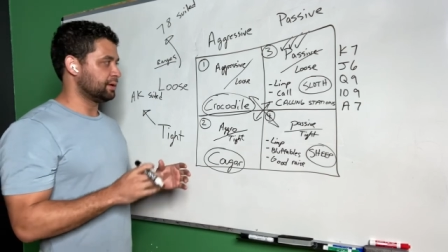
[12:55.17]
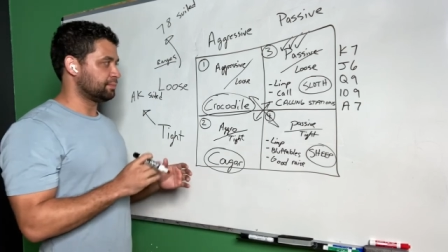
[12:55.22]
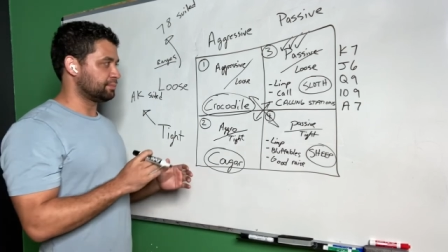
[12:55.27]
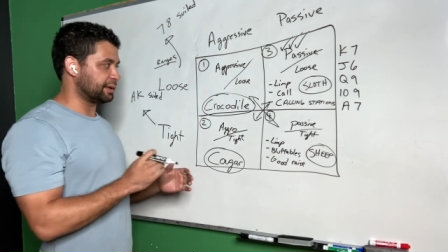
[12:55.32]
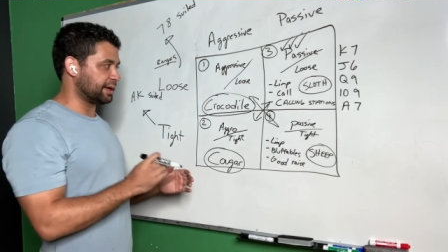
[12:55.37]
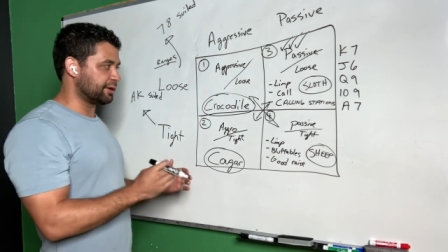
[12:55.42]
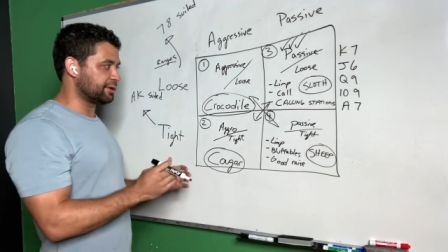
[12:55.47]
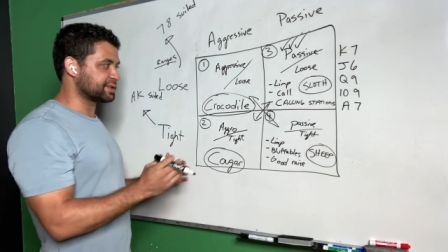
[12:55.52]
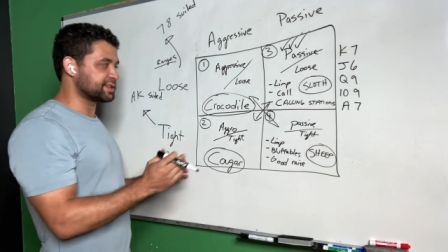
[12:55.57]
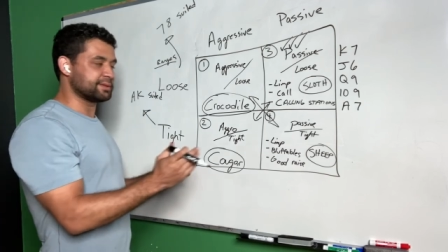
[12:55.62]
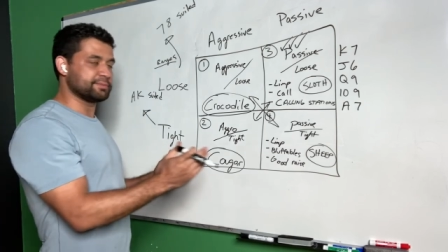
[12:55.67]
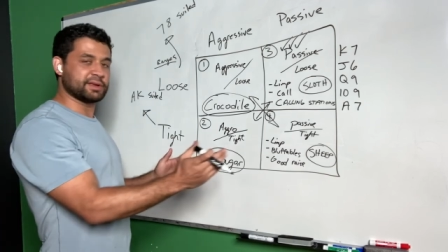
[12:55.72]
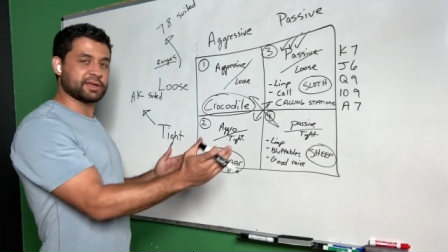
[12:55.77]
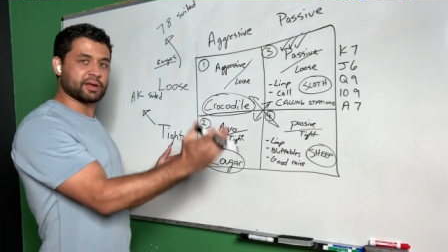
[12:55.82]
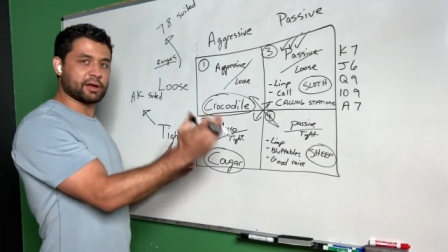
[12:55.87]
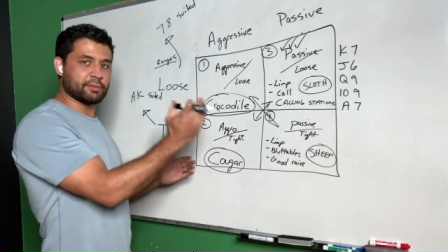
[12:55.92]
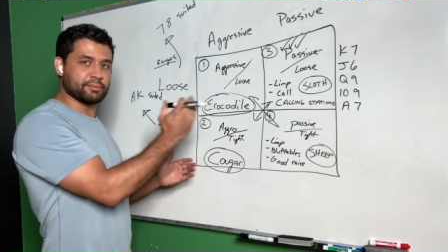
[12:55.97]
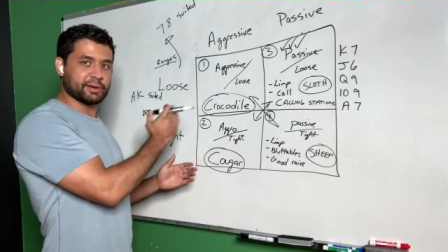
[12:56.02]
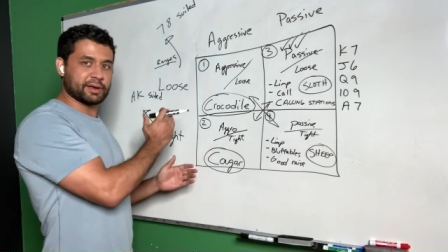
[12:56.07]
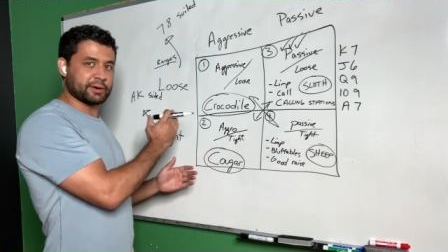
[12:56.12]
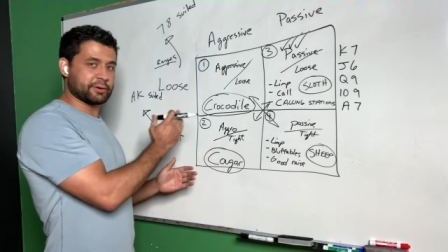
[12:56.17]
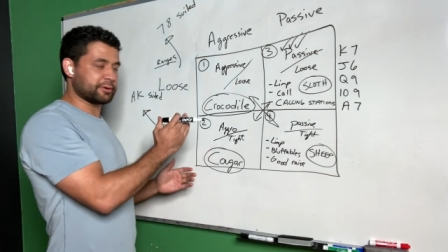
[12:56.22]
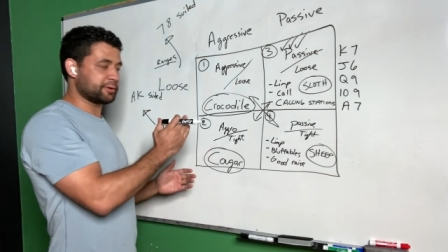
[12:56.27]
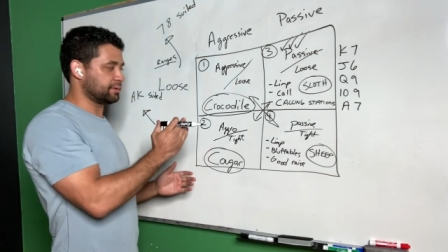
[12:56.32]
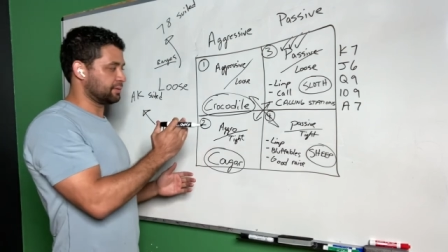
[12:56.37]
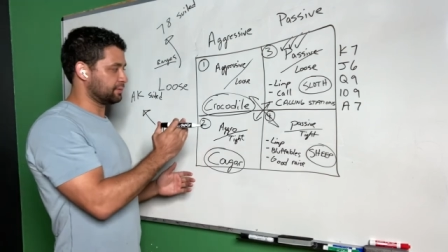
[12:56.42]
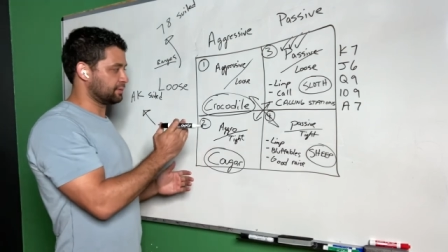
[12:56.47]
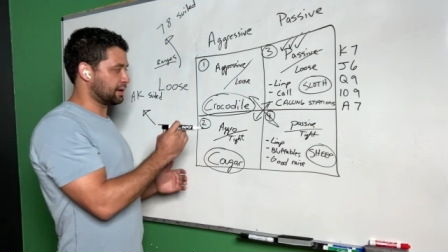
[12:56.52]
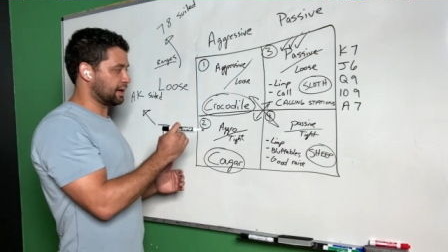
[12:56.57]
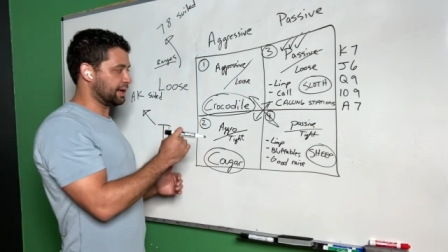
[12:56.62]
Players can become
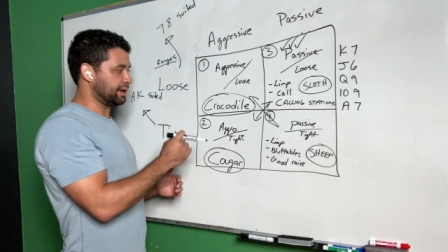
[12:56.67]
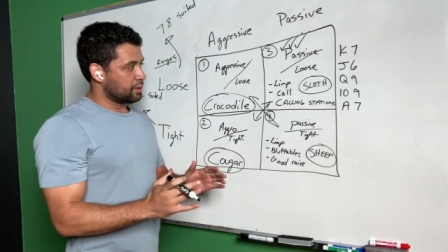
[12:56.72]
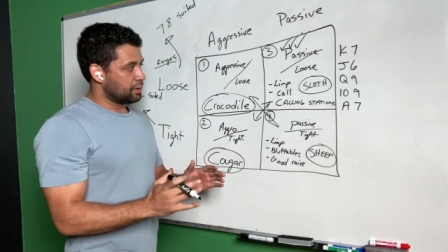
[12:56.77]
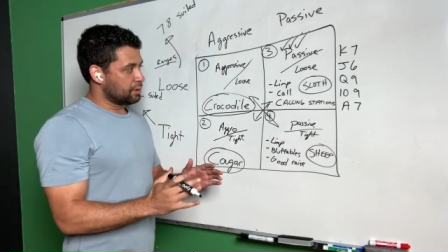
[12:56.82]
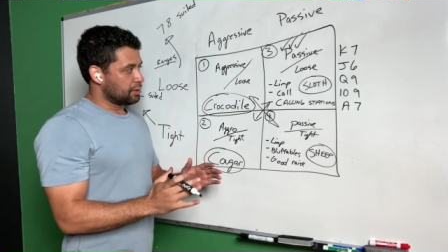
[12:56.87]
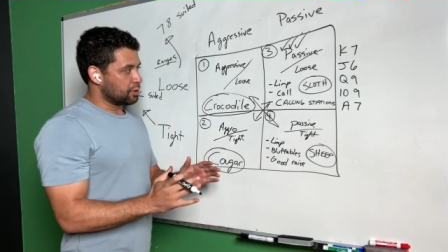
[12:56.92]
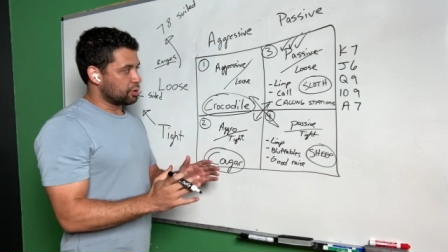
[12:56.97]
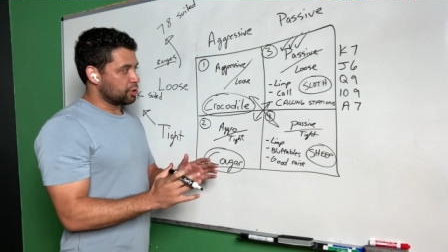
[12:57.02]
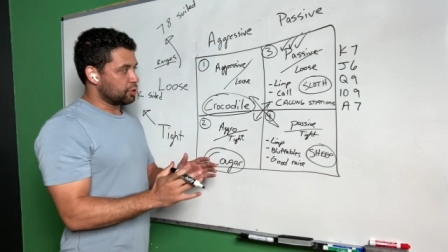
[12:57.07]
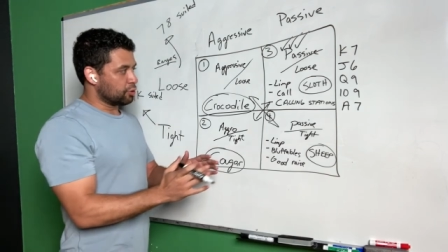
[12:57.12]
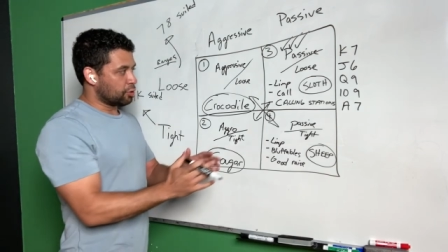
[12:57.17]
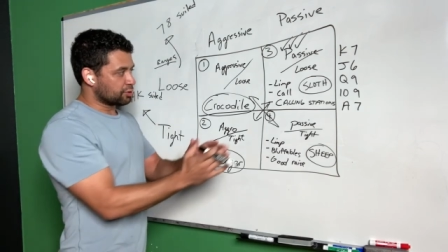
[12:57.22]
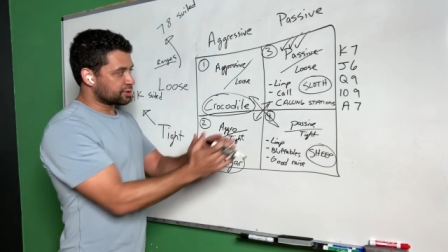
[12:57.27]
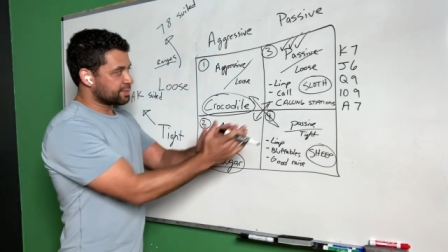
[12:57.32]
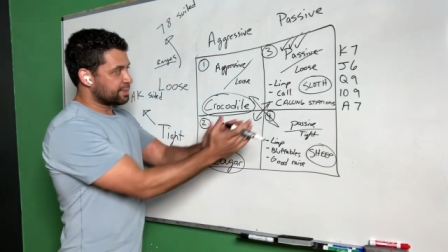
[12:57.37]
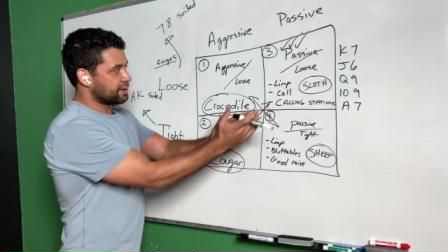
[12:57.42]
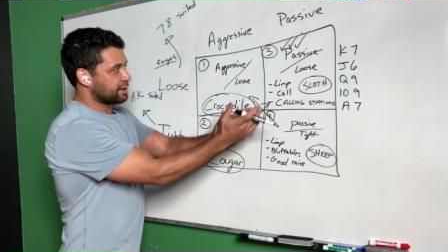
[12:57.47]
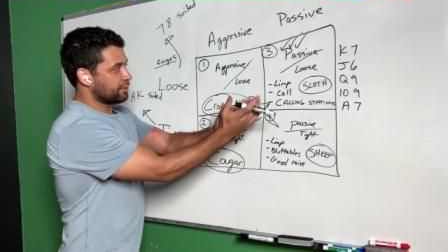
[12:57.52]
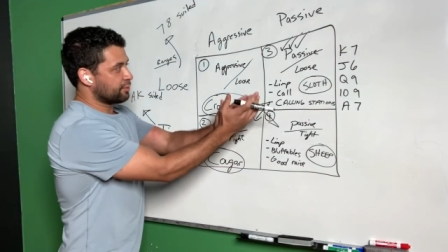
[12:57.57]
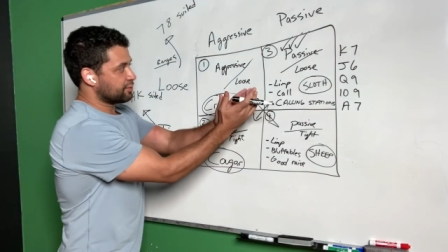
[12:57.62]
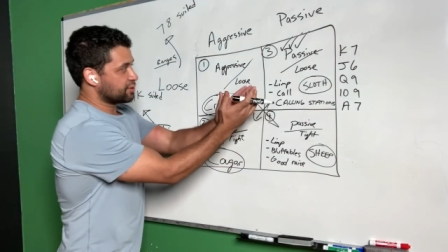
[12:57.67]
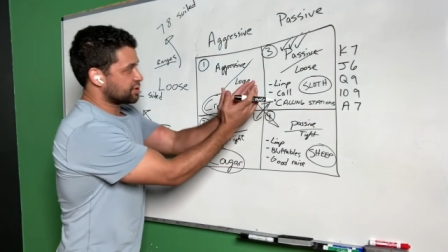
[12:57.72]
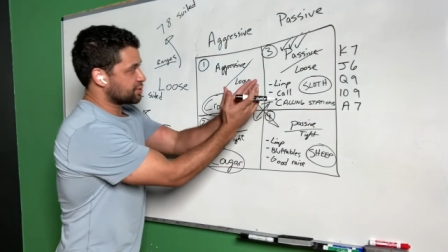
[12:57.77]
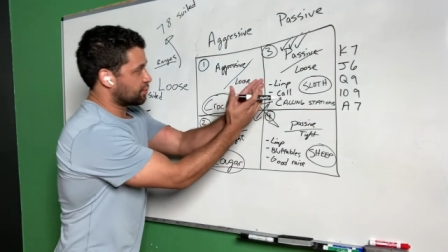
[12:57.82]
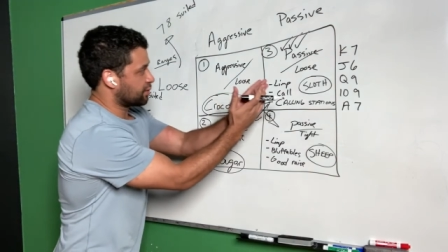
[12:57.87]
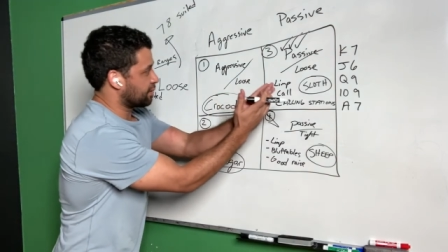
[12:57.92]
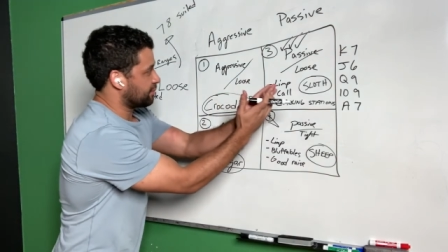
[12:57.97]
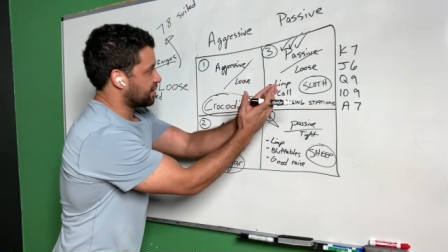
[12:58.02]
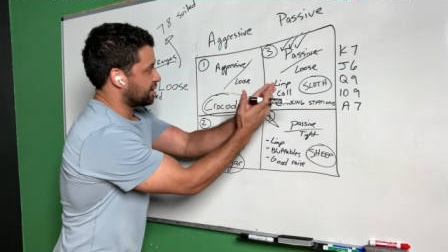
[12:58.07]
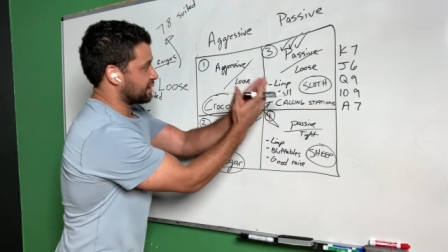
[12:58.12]
better. I, you ultimately just
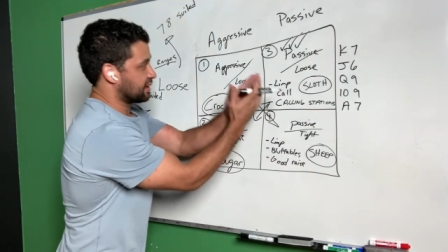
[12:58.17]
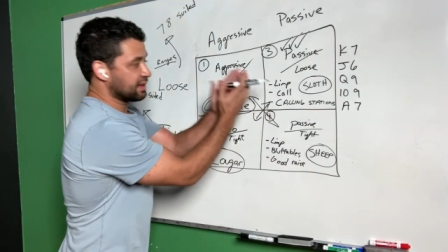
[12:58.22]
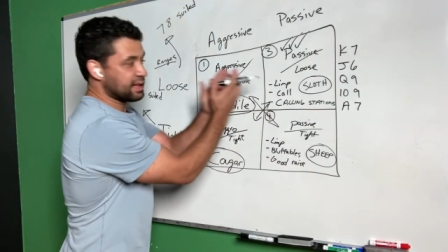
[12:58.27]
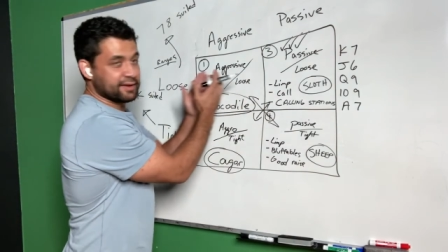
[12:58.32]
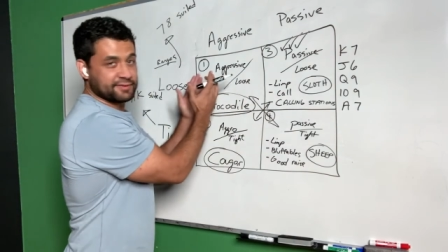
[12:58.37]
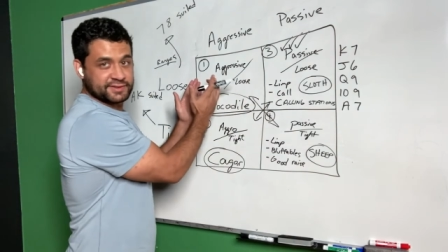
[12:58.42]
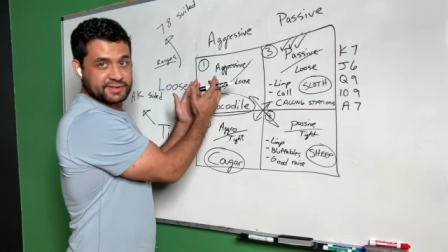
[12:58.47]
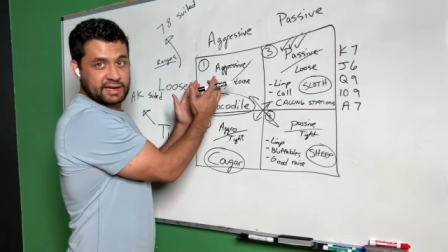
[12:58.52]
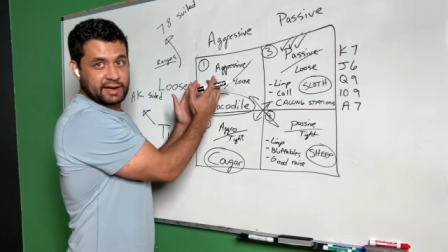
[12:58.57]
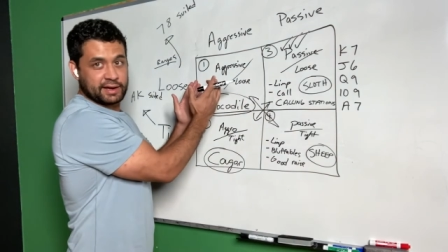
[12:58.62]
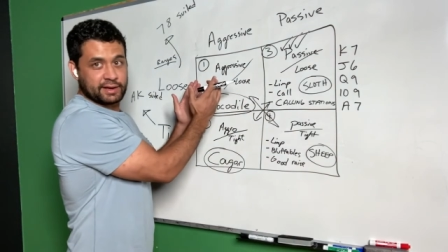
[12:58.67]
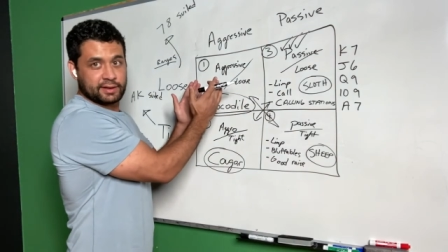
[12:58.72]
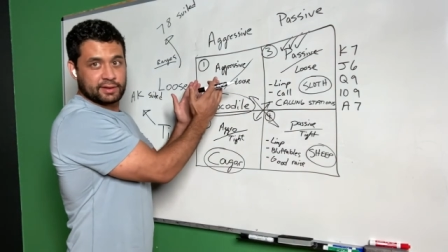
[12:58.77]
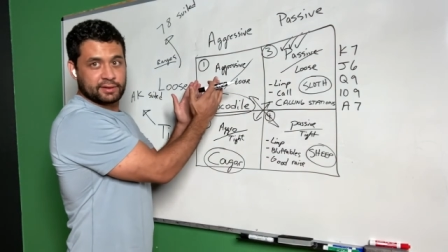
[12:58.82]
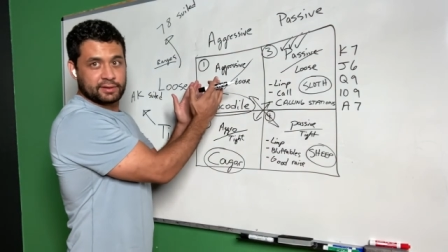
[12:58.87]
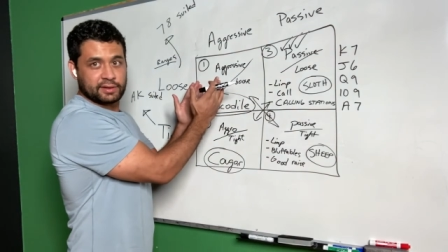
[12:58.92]
want to be on the left side,